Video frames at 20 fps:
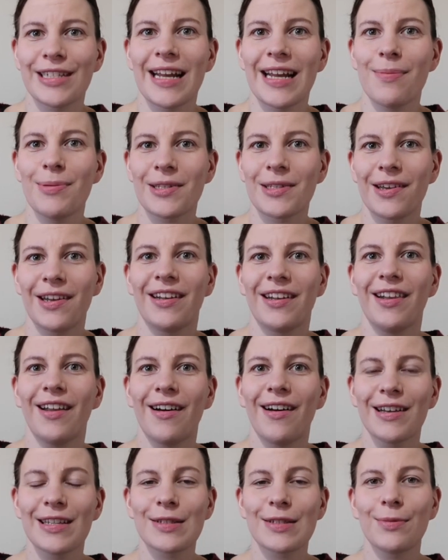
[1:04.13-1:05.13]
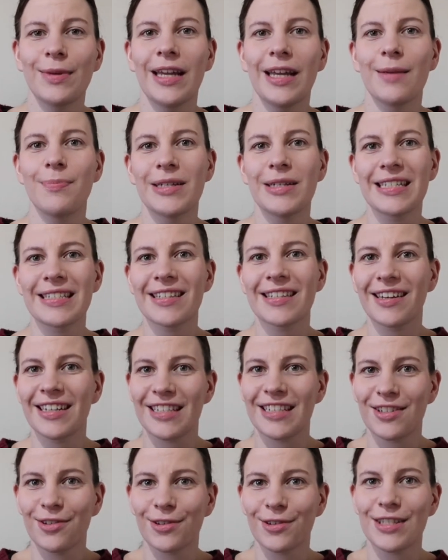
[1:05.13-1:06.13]
an episode last week but
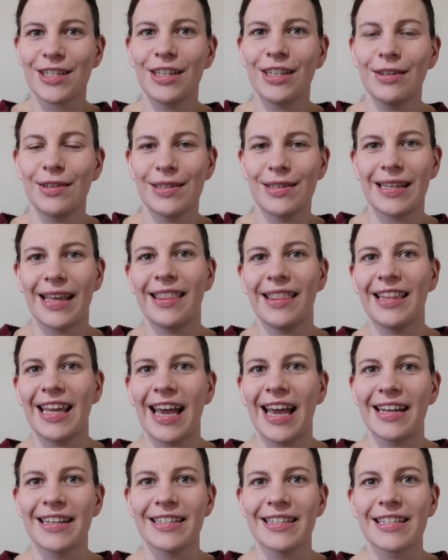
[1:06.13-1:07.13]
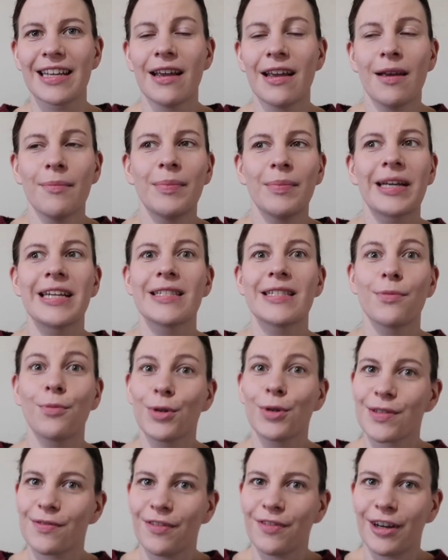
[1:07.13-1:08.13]
decided not to use it in the end because it
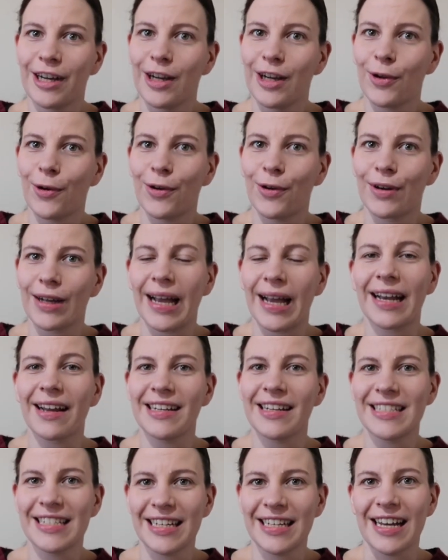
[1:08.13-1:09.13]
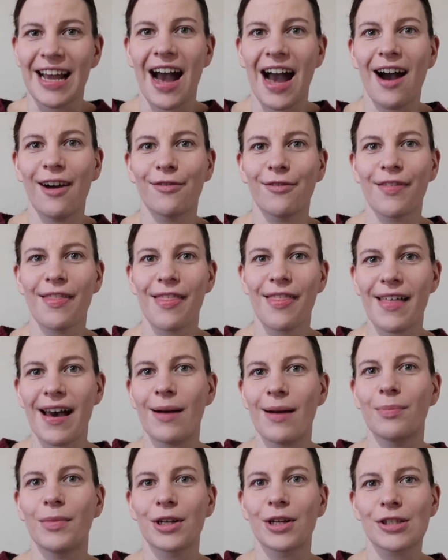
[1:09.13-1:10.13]
wasn't very long and I didn't have
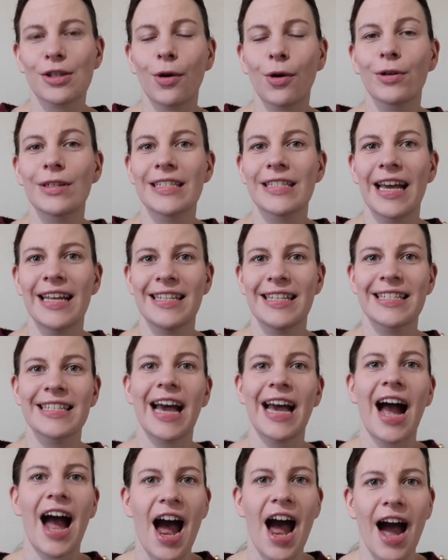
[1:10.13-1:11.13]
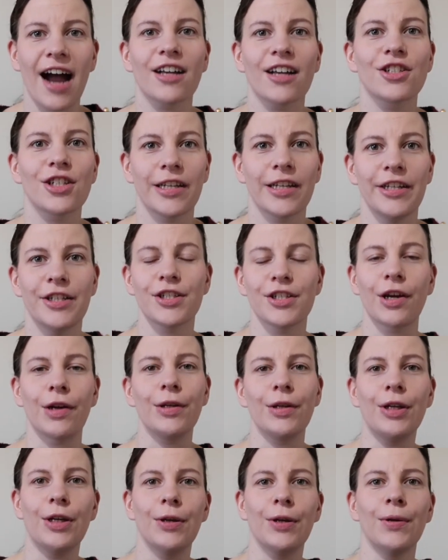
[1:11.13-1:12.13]
that much content to actually show
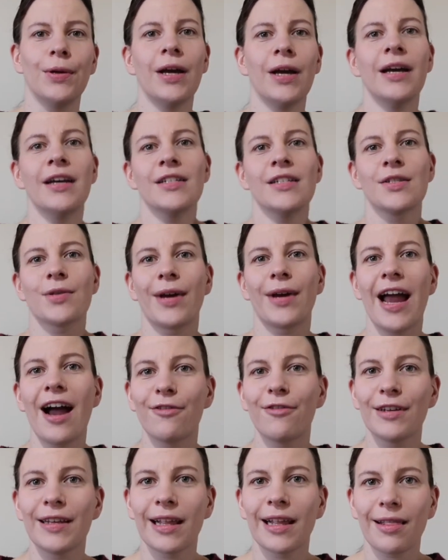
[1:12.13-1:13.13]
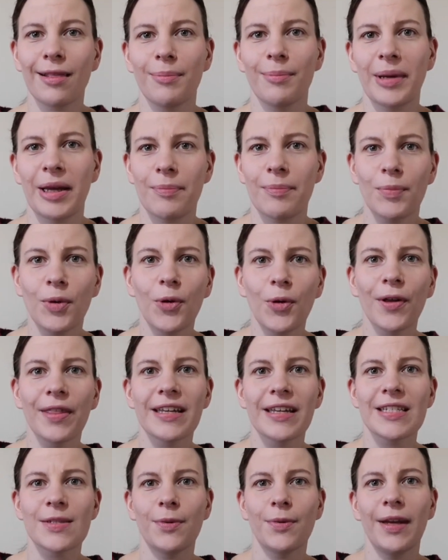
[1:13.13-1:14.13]
you. So I have a little bit more
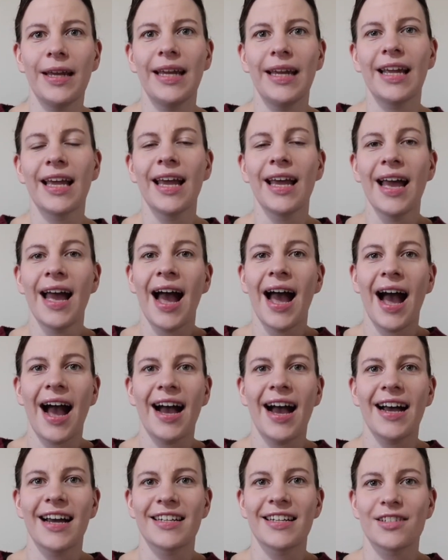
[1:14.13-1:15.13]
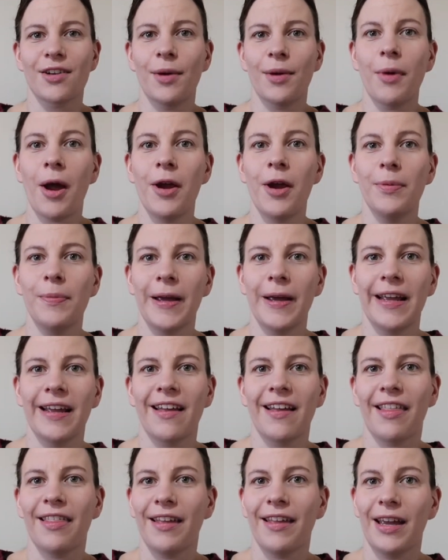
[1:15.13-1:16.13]
this week and I'm
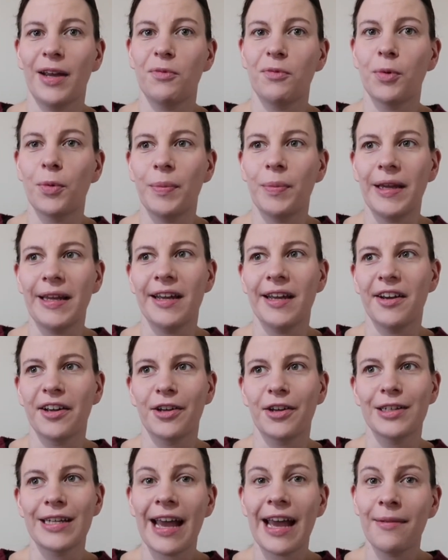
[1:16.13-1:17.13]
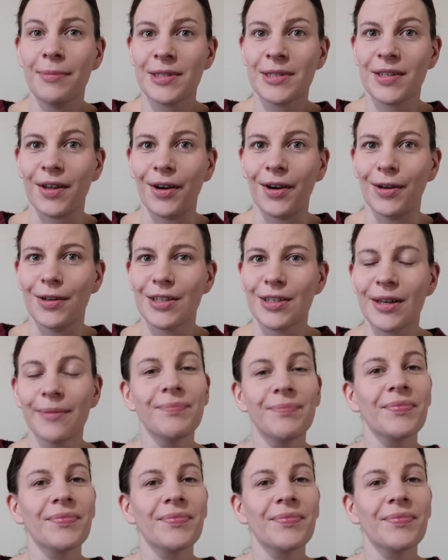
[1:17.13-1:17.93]
hoping that it will be a good episode.